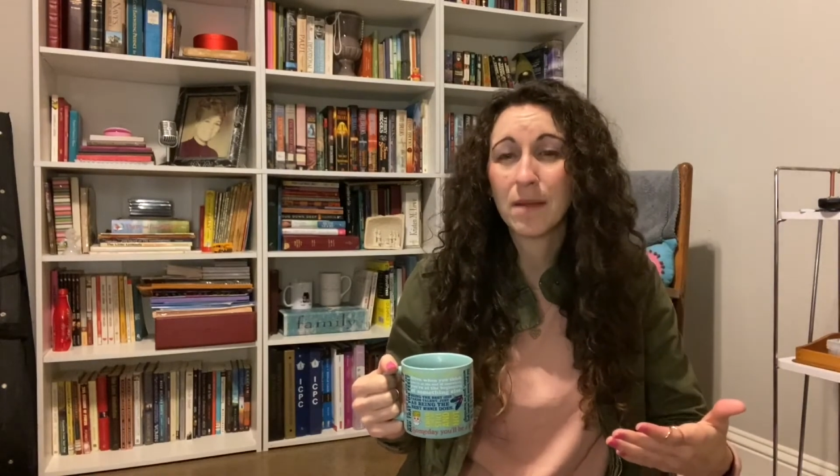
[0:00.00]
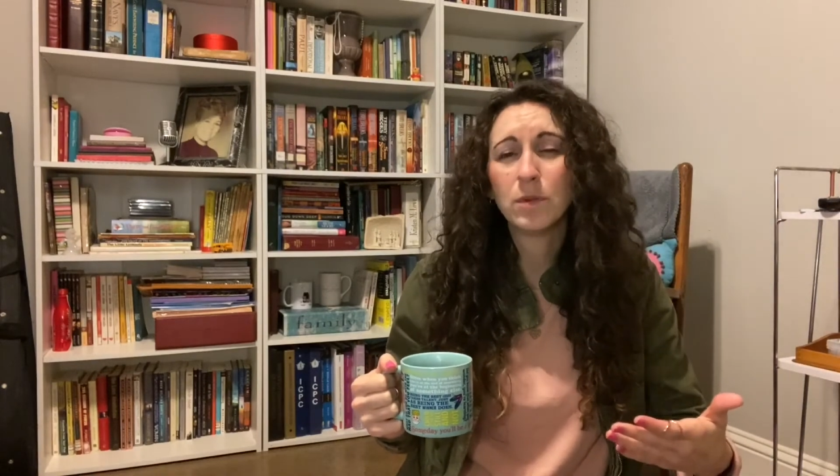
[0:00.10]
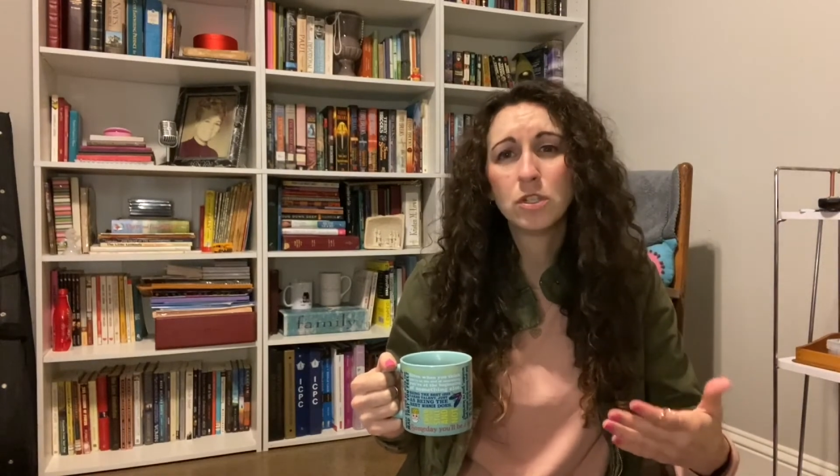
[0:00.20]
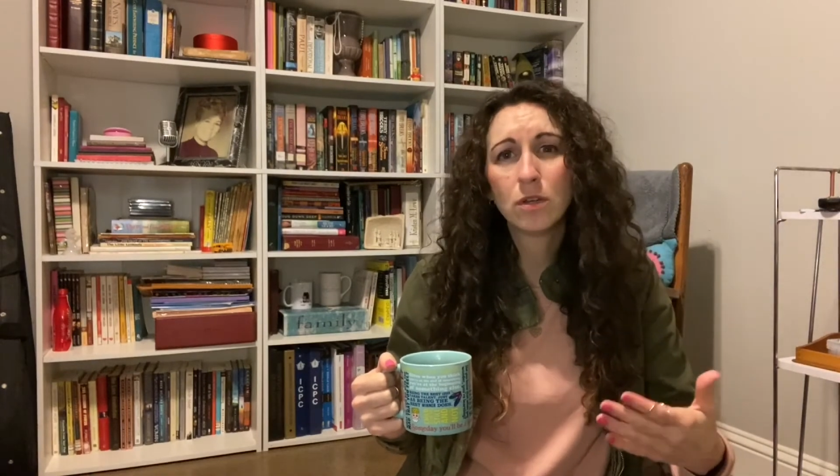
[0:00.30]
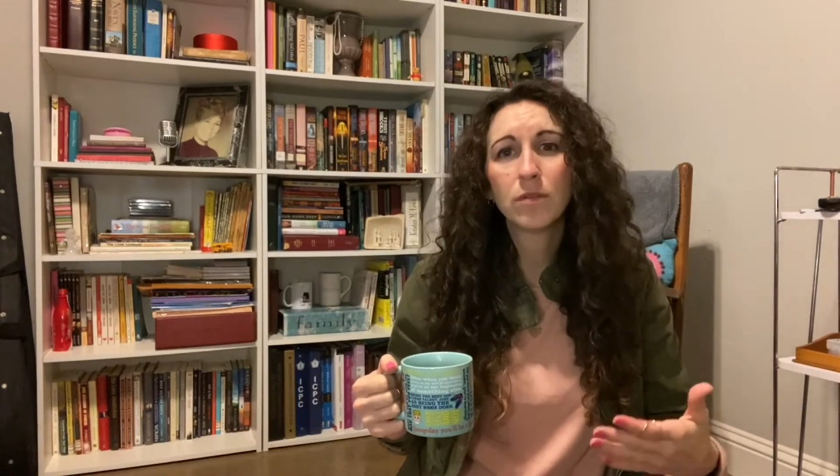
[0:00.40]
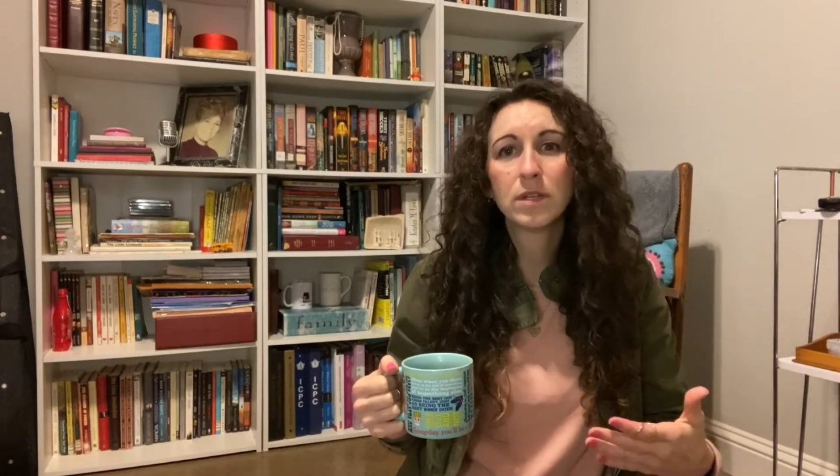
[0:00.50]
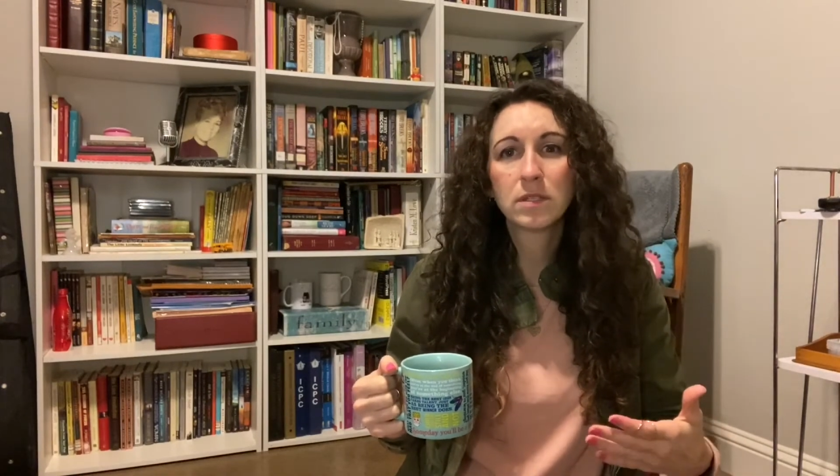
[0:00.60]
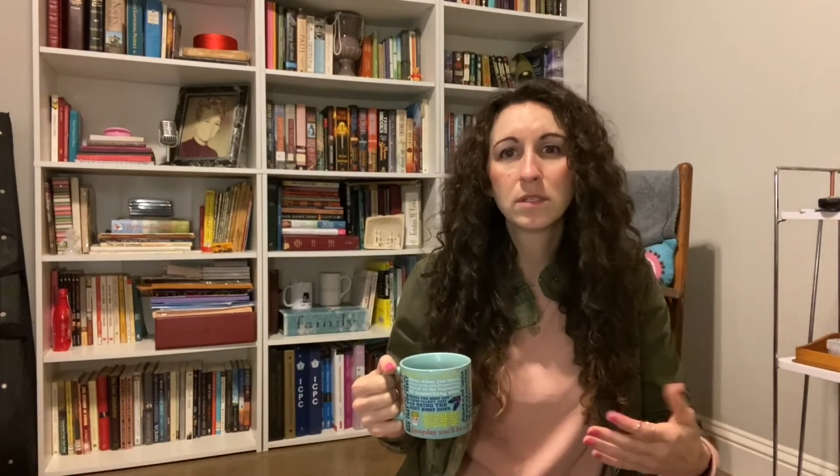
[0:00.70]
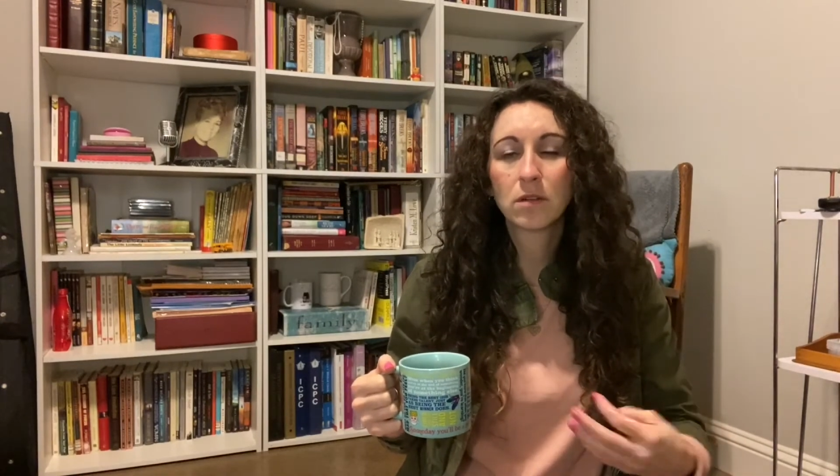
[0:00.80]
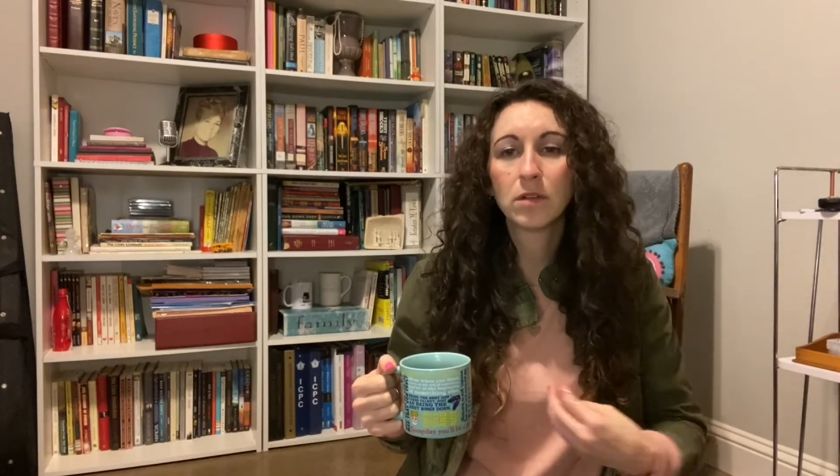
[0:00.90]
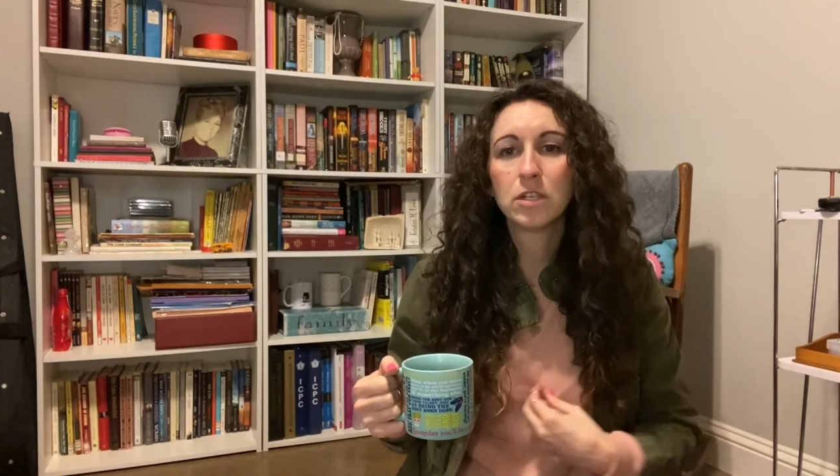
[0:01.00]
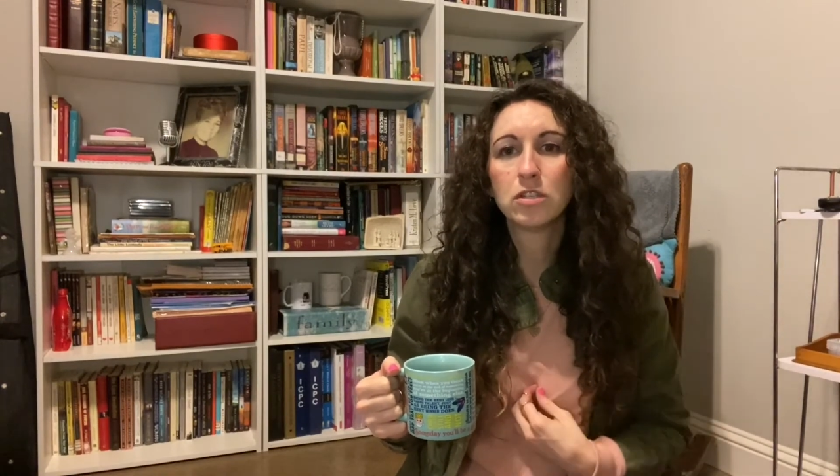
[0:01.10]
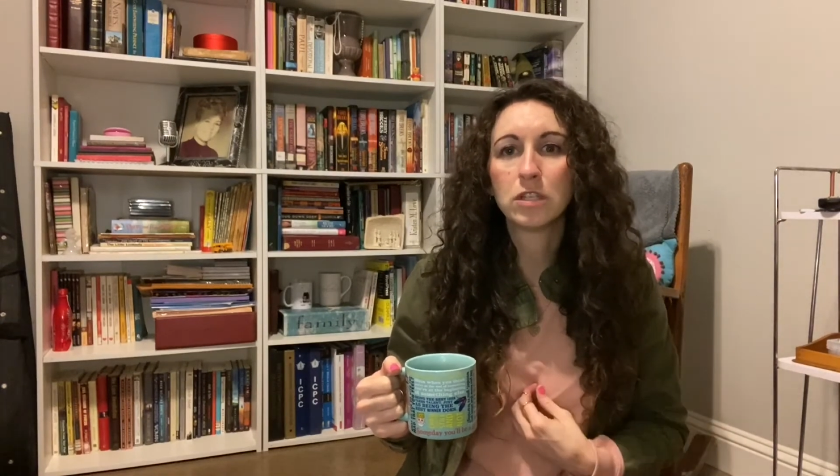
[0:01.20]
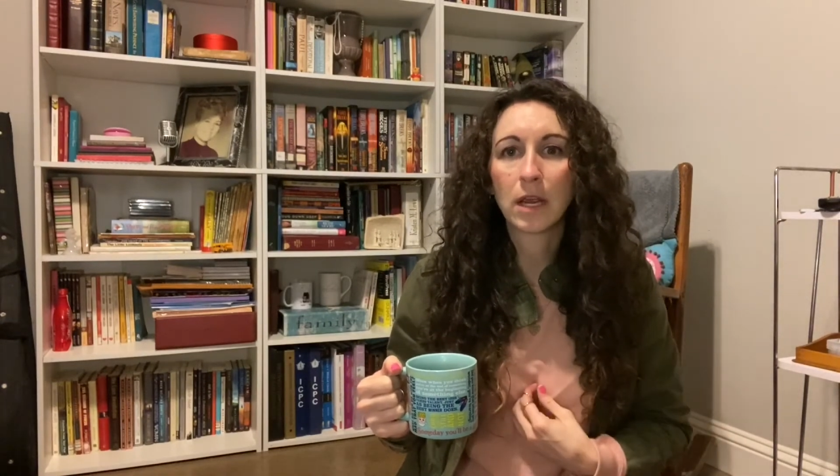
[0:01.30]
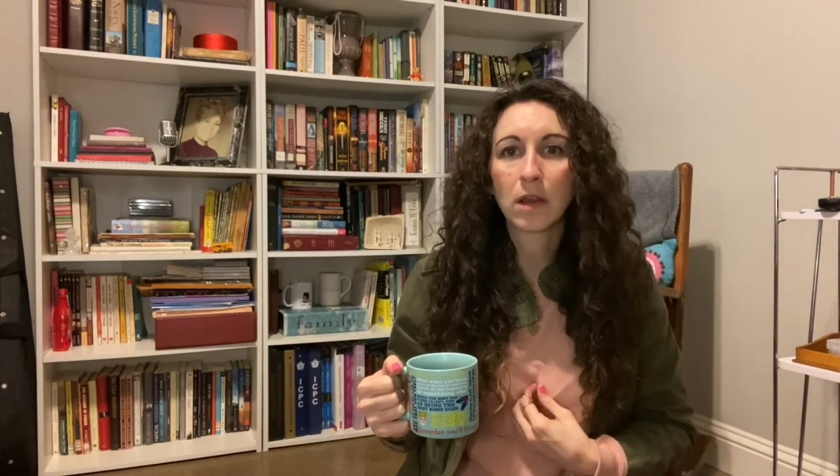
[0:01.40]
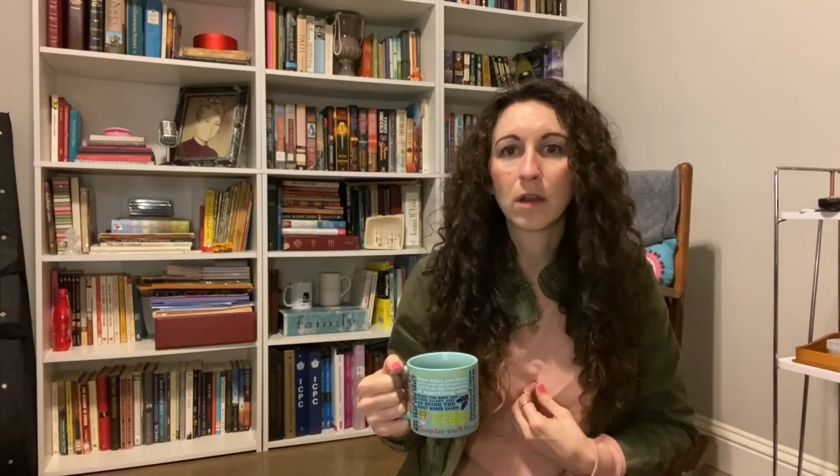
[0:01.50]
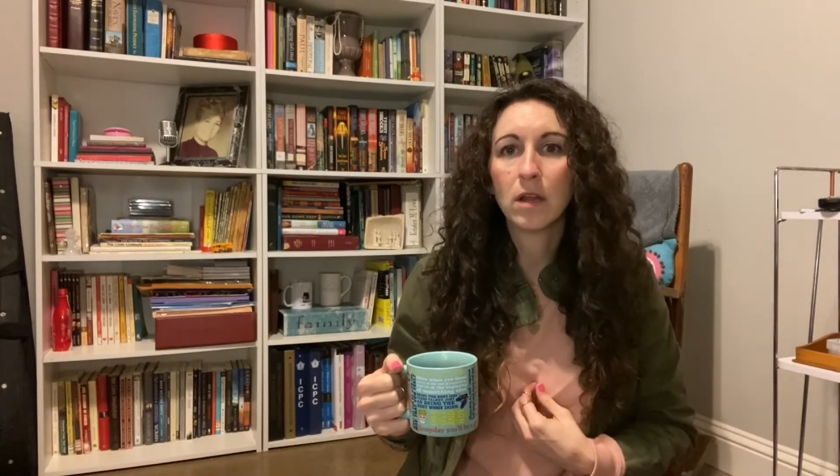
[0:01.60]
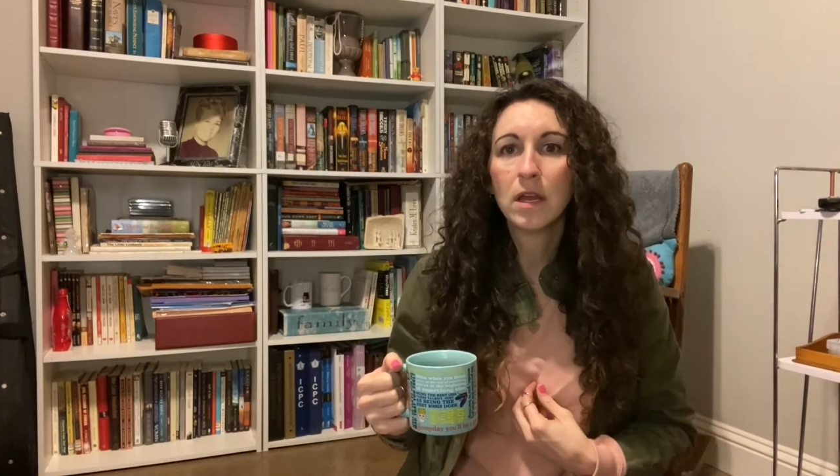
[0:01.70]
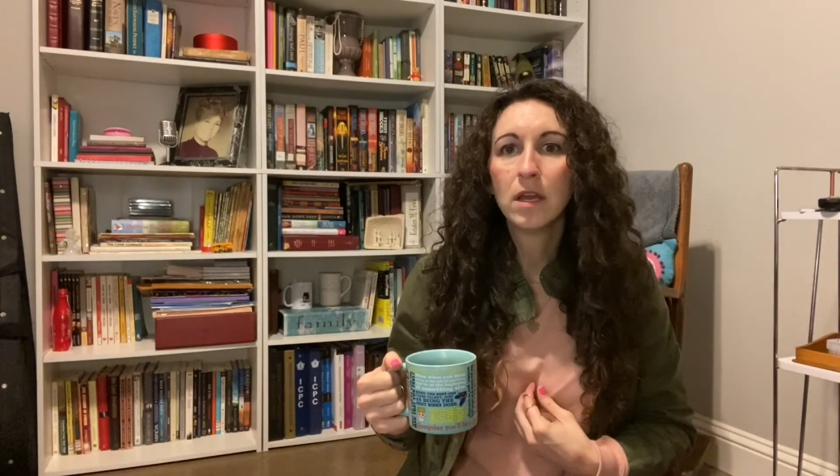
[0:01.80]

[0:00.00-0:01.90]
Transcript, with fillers: but you don't necessarily share